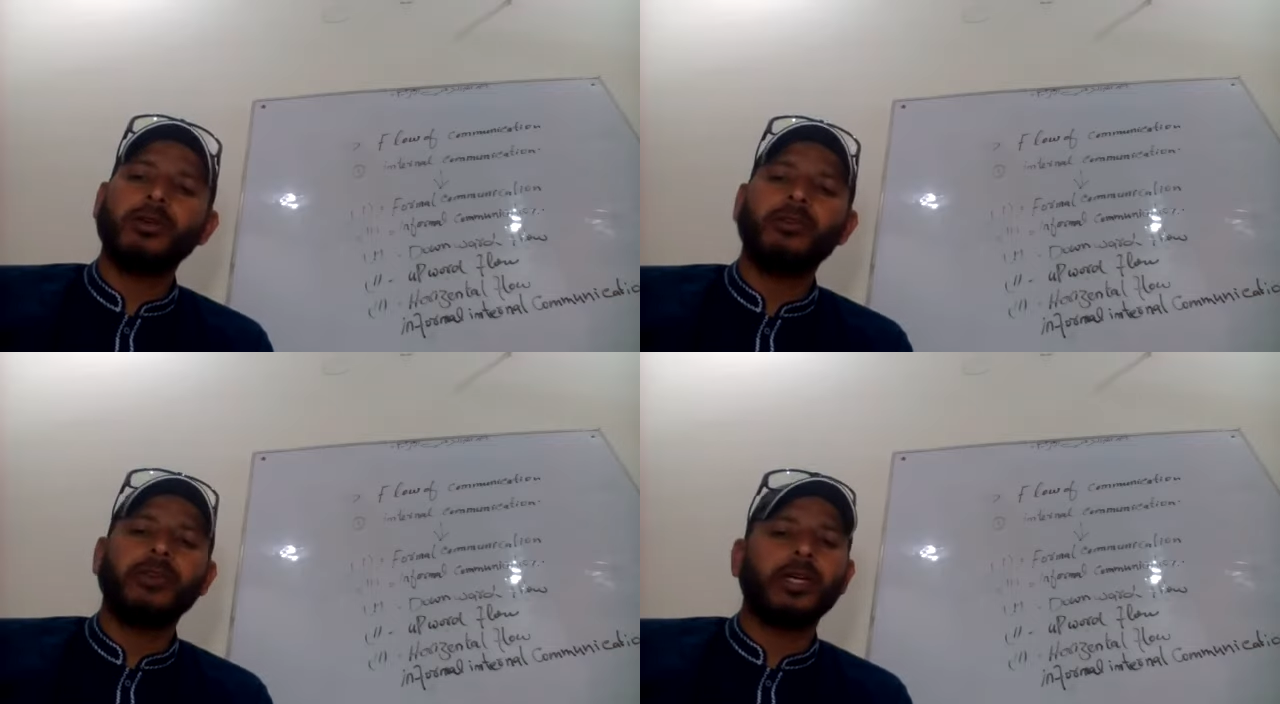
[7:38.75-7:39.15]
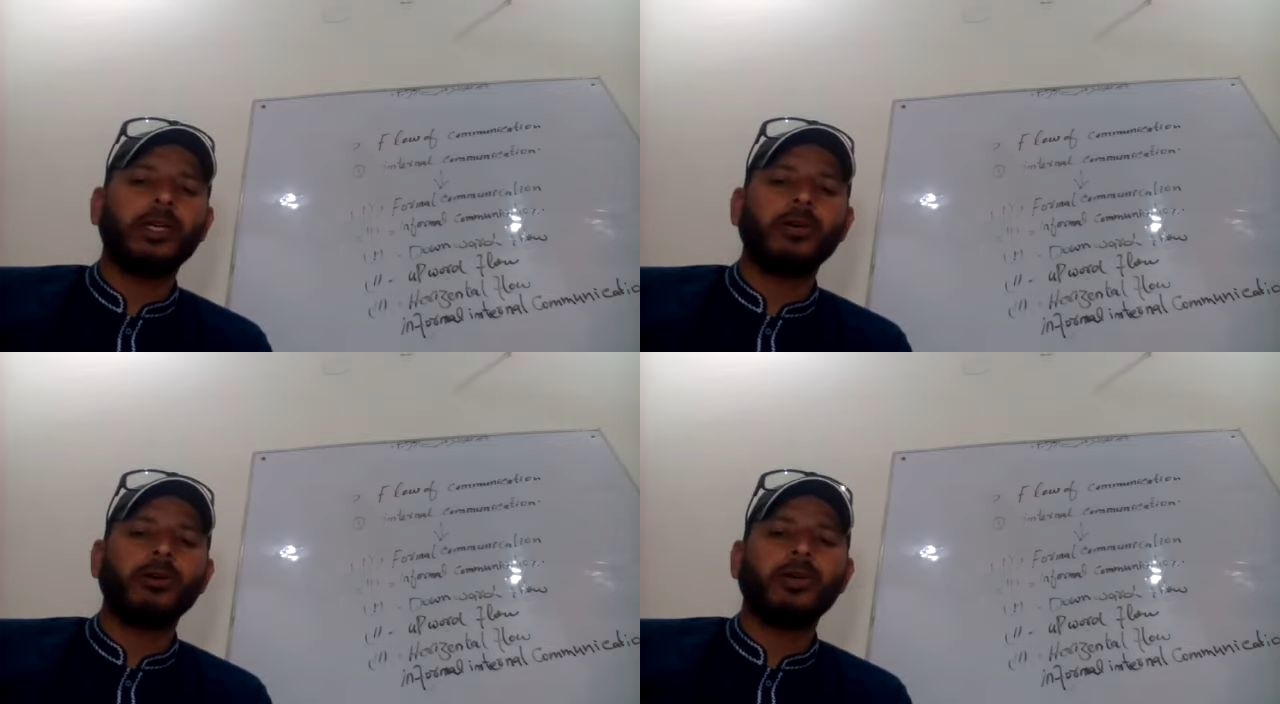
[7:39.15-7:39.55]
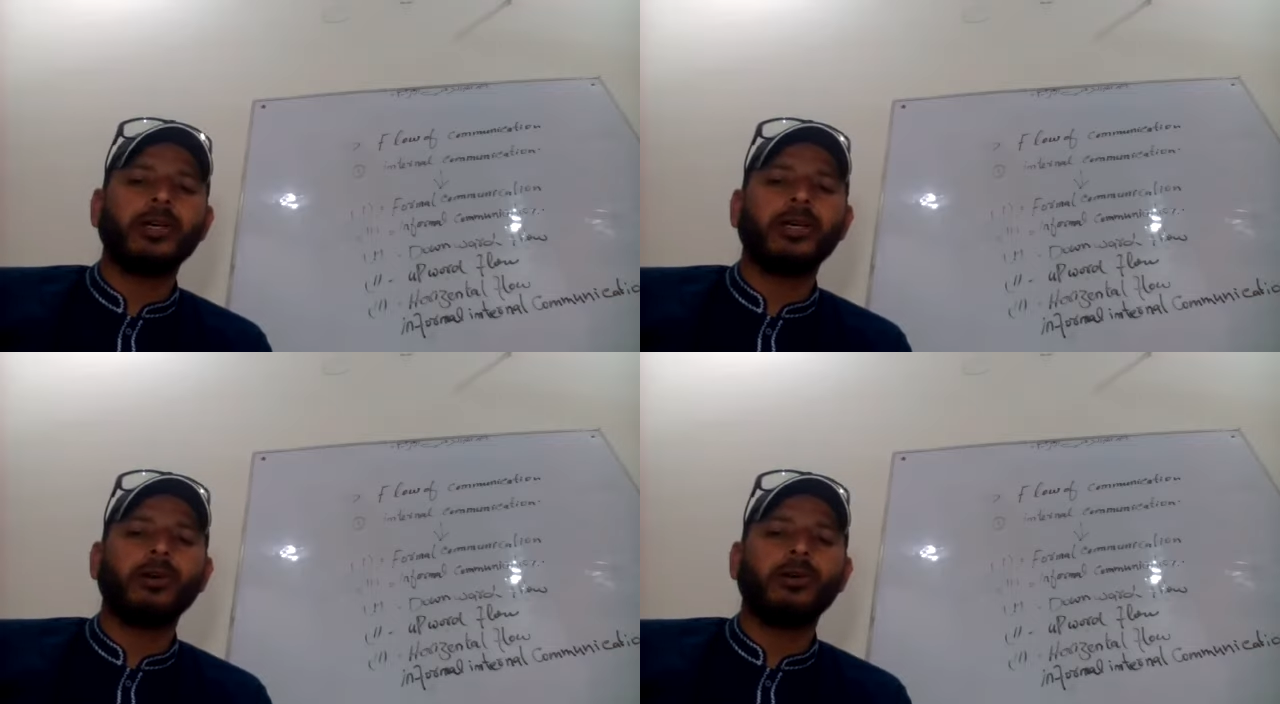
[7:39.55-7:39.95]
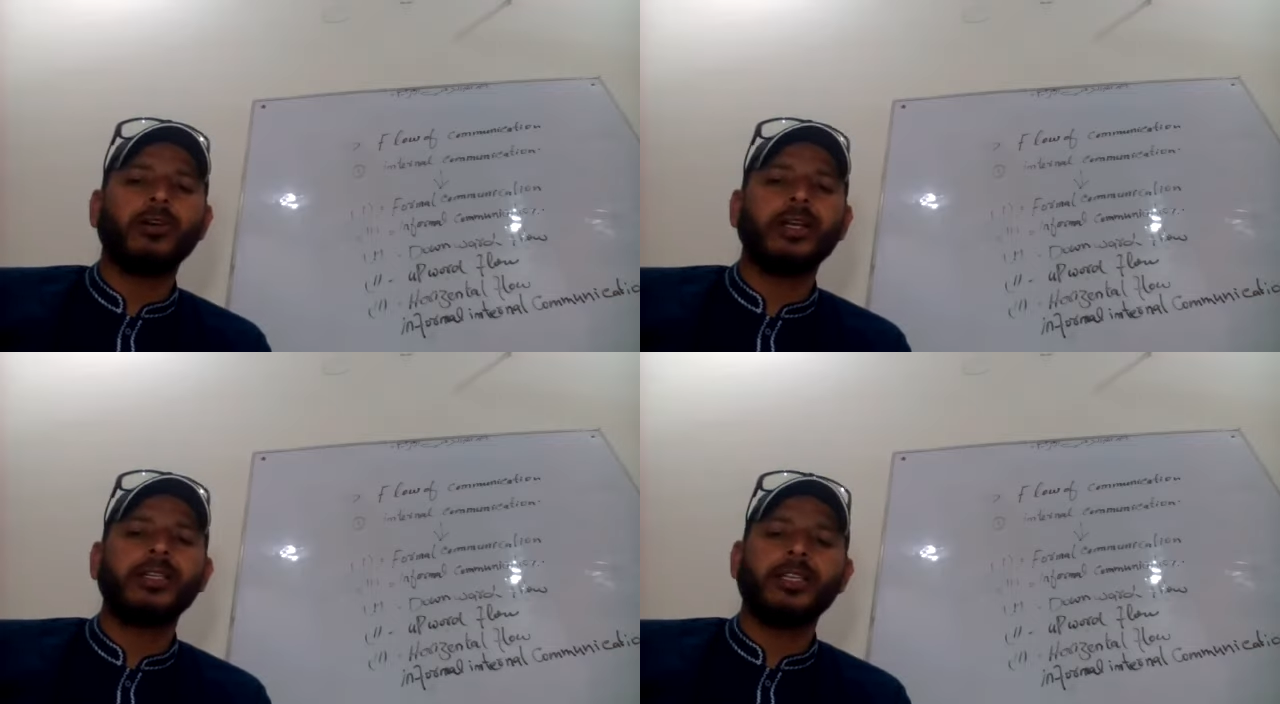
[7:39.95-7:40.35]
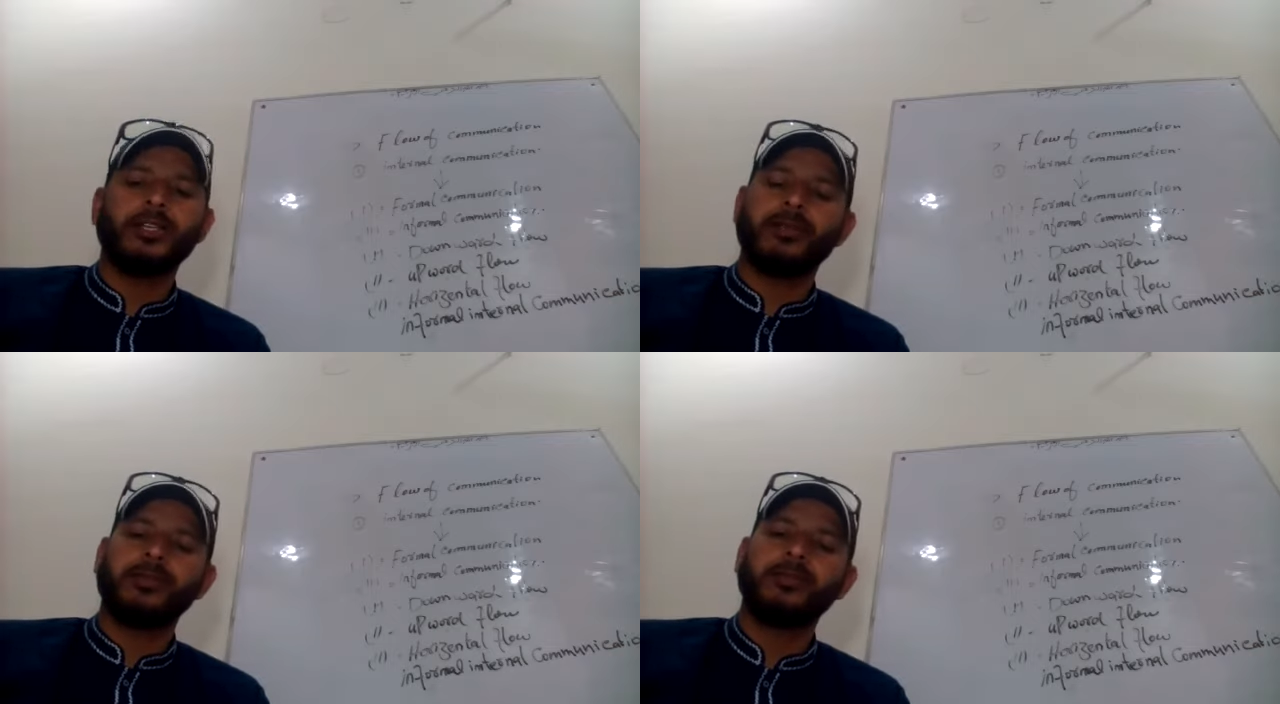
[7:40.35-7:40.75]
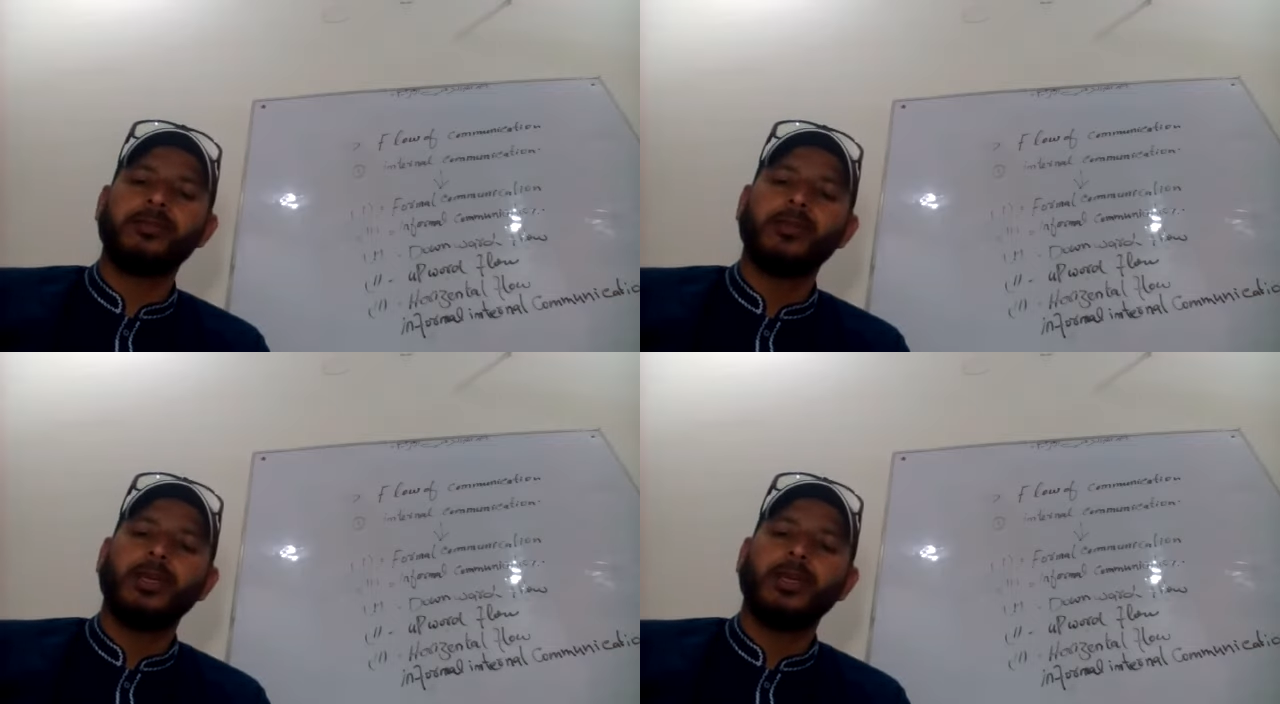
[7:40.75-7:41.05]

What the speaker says: of an organization.